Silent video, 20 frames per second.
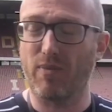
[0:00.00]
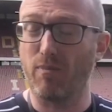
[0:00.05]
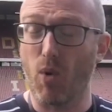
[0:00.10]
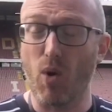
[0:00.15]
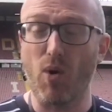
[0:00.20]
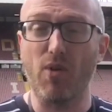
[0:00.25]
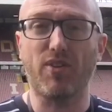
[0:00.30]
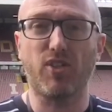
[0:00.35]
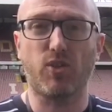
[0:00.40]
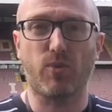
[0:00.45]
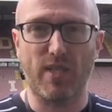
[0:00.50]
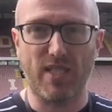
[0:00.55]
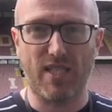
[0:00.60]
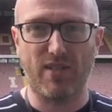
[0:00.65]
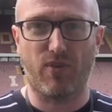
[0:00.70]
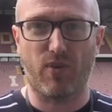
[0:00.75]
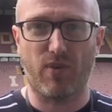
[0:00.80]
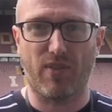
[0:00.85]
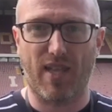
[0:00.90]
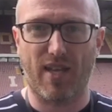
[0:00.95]
more than
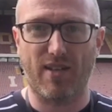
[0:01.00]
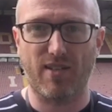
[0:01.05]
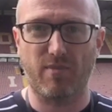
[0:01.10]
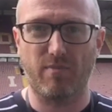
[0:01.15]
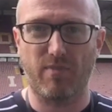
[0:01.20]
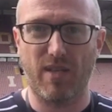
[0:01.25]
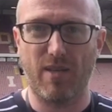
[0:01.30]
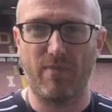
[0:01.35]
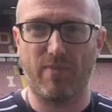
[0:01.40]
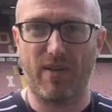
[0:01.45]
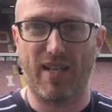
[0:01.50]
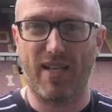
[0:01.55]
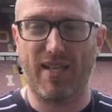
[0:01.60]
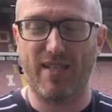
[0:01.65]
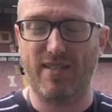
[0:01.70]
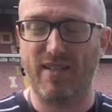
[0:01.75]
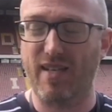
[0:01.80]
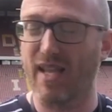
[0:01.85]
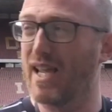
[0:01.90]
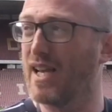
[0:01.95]
24,000 people
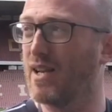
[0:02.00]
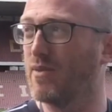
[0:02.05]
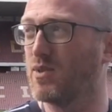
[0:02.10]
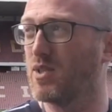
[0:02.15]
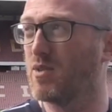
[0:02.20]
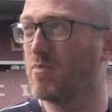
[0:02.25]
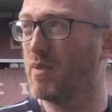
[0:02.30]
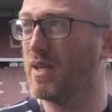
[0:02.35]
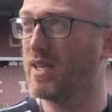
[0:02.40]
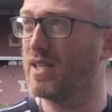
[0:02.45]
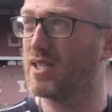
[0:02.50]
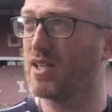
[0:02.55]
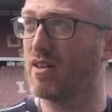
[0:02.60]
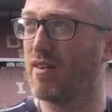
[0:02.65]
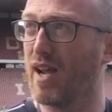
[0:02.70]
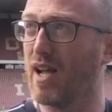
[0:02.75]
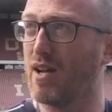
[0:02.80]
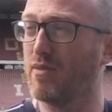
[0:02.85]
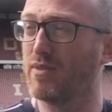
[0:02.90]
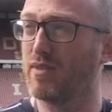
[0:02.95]
here today, and it was the biggest
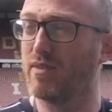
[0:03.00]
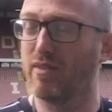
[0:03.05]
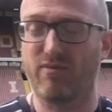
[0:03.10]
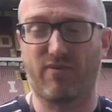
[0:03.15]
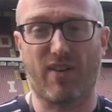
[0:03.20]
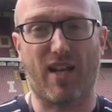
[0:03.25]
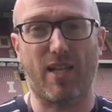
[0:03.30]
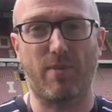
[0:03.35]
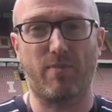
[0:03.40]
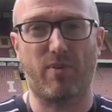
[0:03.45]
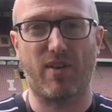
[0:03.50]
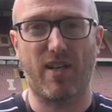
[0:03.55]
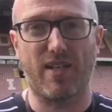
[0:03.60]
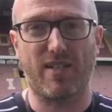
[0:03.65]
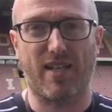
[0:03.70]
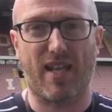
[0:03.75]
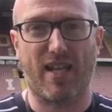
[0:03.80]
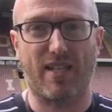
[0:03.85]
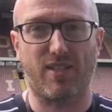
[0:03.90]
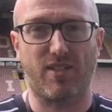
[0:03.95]
crowd that Valley
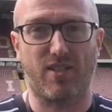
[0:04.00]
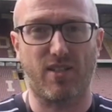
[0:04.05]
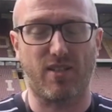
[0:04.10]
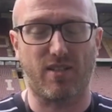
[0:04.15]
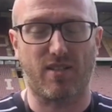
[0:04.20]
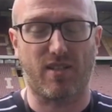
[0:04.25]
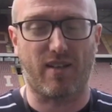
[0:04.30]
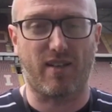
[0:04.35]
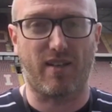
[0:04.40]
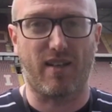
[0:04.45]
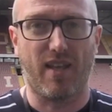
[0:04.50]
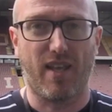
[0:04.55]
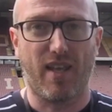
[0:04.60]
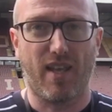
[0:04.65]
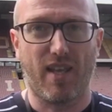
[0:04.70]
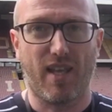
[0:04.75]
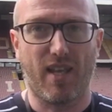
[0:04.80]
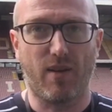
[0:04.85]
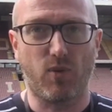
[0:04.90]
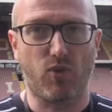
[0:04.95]
Parade's had since
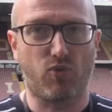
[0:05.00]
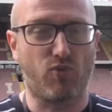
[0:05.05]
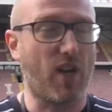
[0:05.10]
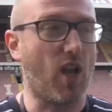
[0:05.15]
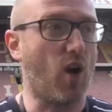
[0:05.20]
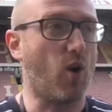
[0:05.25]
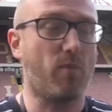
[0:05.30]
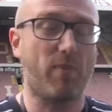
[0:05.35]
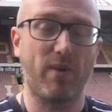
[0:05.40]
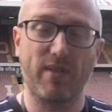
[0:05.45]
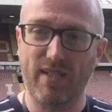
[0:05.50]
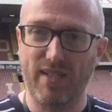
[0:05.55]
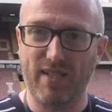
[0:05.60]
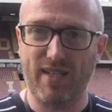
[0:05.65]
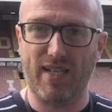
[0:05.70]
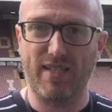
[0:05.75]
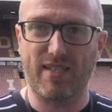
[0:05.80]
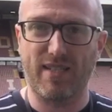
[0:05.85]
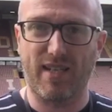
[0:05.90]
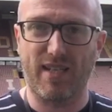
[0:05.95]
it was reopened in
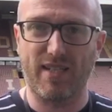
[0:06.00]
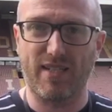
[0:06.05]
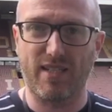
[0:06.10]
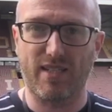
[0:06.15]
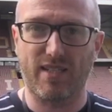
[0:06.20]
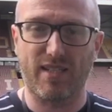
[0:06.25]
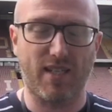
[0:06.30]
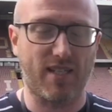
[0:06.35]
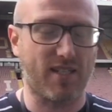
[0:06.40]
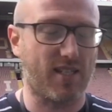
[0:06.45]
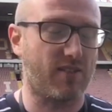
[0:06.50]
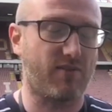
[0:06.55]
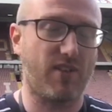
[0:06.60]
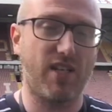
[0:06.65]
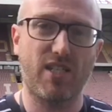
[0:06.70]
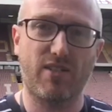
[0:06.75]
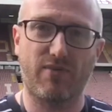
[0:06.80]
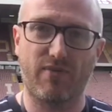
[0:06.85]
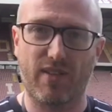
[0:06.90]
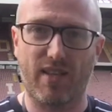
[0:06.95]
1986, and the
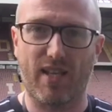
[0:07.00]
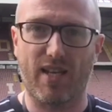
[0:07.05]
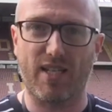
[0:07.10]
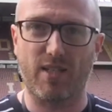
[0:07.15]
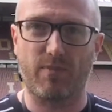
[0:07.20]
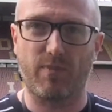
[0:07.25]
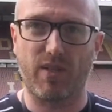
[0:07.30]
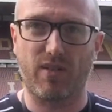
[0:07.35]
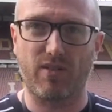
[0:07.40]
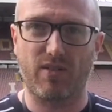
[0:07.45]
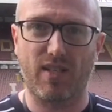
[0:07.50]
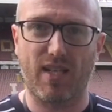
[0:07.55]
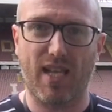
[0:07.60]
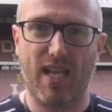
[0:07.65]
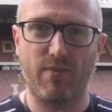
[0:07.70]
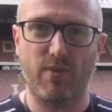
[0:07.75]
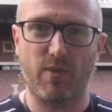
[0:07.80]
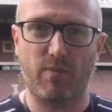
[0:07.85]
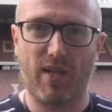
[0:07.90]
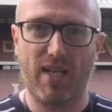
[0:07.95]
reason for that is because the
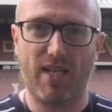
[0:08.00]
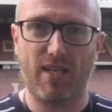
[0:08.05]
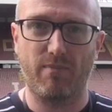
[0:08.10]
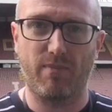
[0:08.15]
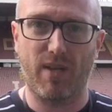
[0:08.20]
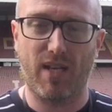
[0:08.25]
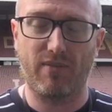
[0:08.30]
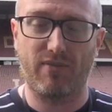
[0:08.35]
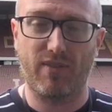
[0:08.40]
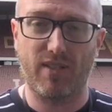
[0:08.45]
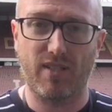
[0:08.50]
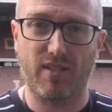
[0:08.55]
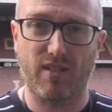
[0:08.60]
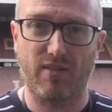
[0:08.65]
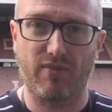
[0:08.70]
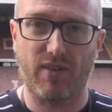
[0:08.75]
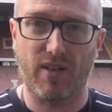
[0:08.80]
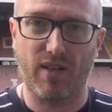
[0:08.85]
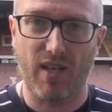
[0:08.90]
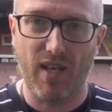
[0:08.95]
game was played in benefit
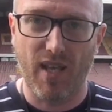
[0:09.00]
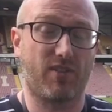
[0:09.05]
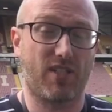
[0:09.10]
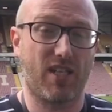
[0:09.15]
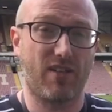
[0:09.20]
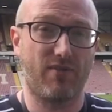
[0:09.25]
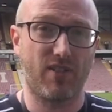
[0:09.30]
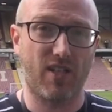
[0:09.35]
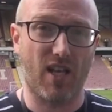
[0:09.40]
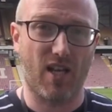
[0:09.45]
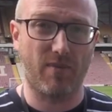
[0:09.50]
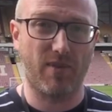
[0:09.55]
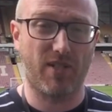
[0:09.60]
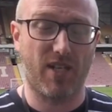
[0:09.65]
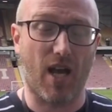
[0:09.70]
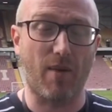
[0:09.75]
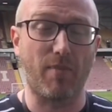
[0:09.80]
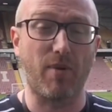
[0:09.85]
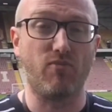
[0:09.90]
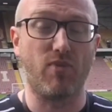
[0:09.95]
of Stephen Darby's
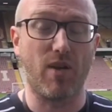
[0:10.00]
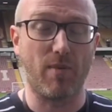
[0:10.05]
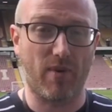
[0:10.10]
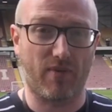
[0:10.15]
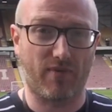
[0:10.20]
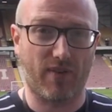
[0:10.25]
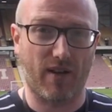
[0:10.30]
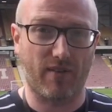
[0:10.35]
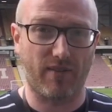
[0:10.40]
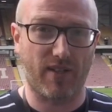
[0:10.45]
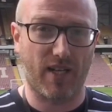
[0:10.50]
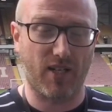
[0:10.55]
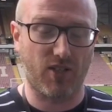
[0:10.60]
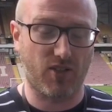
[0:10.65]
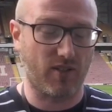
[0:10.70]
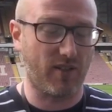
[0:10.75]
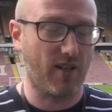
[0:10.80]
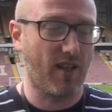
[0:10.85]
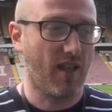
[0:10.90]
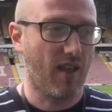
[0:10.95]
Darby Rimmer
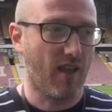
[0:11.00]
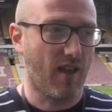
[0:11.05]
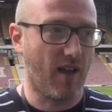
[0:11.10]
Foundation.